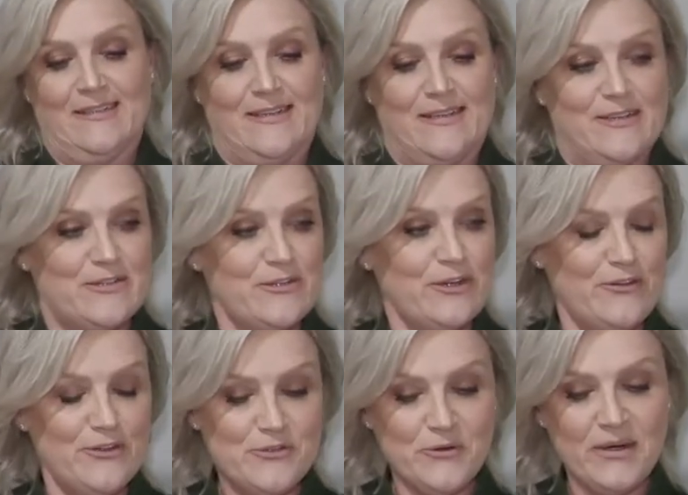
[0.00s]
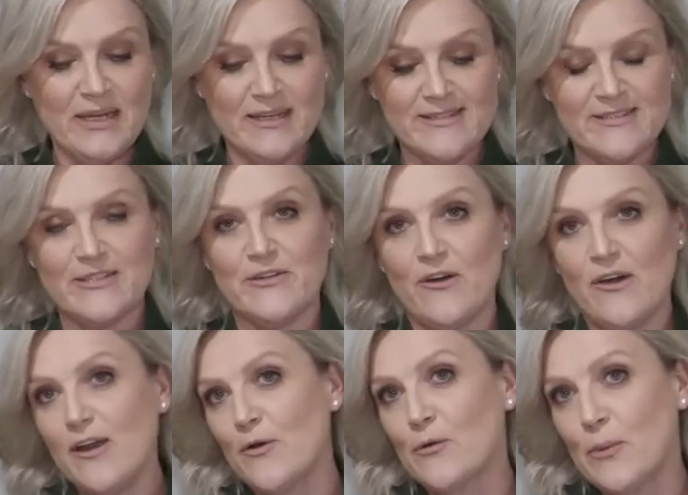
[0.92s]
So if you're joining us
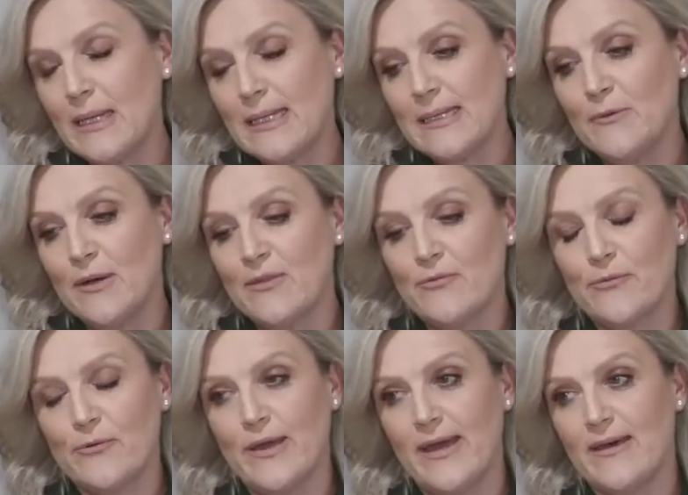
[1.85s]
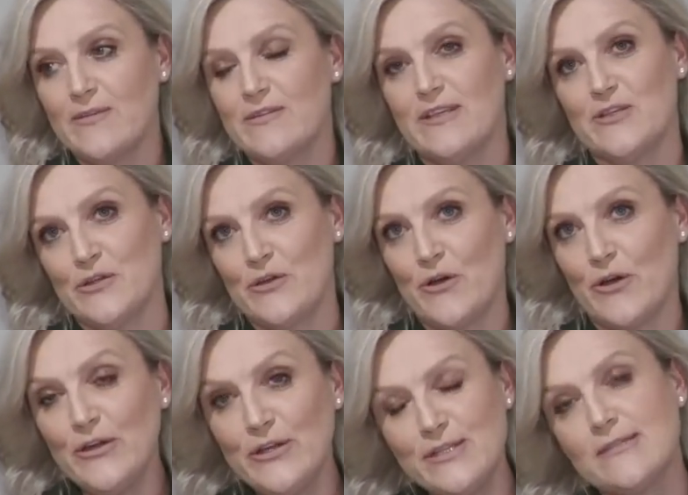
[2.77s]
tonight, I'll quickly run through how the session
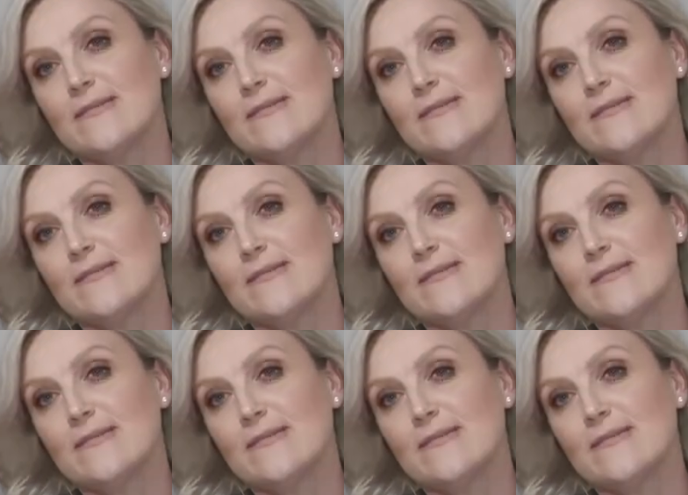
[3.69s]
goes.